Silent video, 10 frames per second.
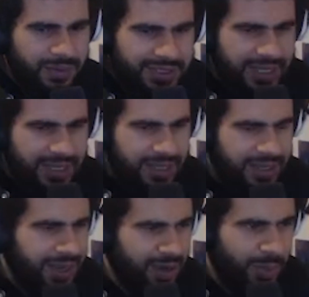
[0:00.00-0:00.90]
It's like
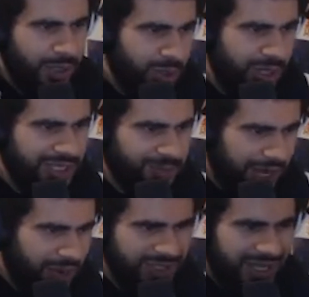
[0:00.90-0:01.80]
I don't know about you guys, but
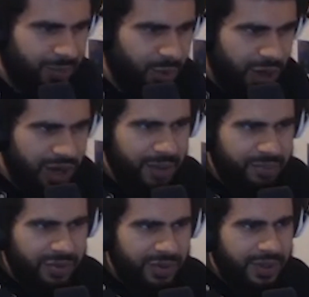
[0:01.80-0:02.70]
I was like brought
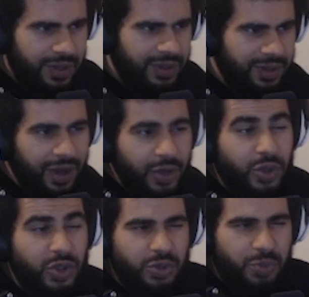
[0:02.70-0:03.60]
up, oh,
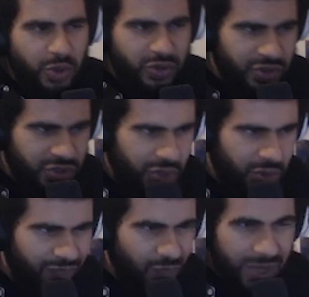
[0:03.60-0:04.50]
you're not supposed to
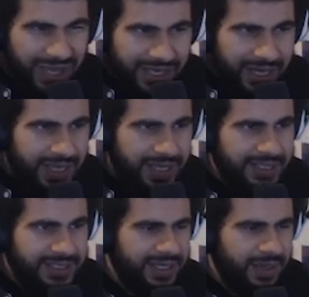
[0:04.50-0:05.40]
show
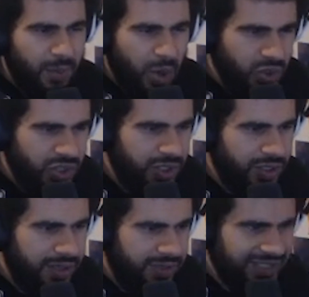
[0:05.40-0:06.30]
weakness and
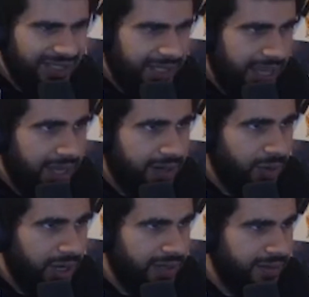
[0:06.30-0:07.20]
emotion and things like that,
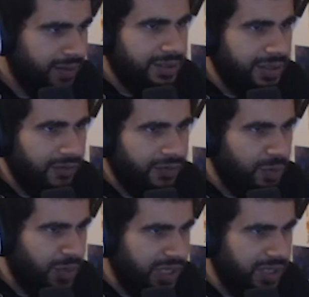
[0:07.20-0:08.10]
right? So for
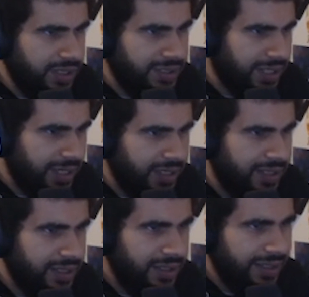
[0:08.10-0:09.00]
me, it's
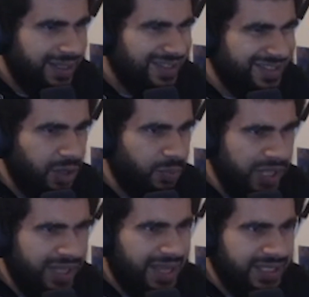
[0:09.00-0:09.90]
like, it's not
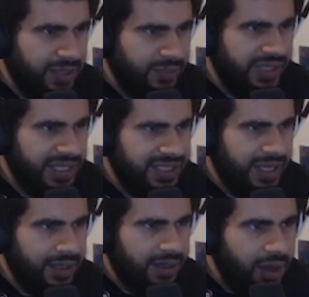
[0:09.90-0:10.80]
been like something that's
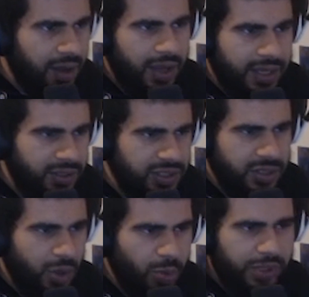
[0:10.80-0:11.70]
like, oh, I can
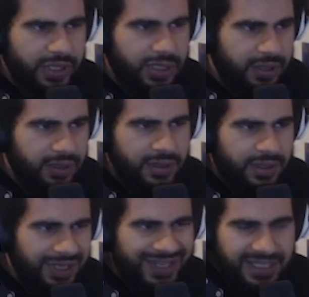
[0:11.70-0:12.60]
just openly
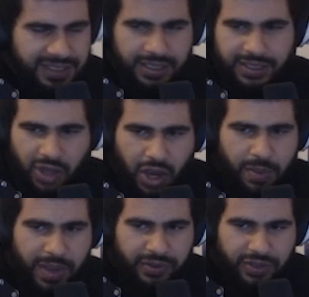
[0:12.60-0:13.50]
and easily talk
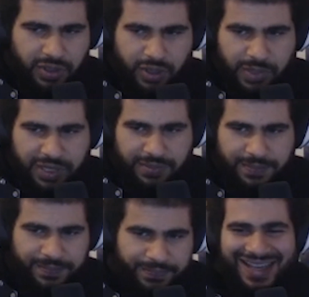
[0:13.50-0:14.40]
about, you know what I mean?
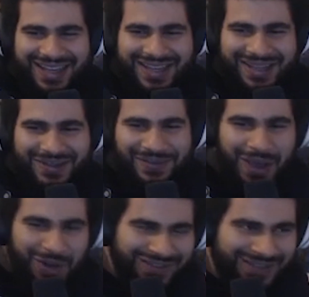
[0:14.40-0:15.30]

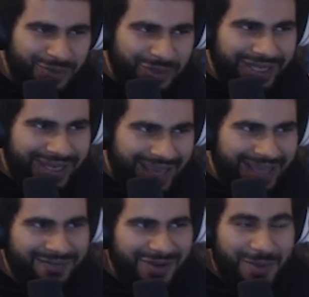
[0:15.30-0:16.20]
How do I deal with all the
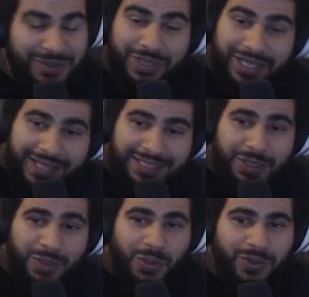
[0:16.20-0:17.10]
negative comments? Okay, that's a
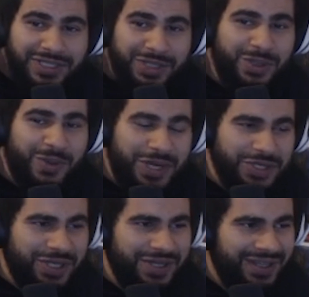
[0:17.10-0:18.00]
good
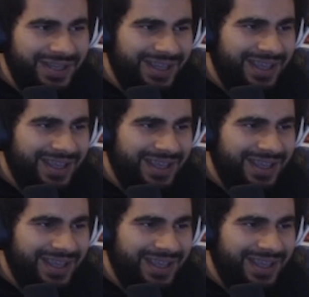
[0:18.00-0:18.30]
question.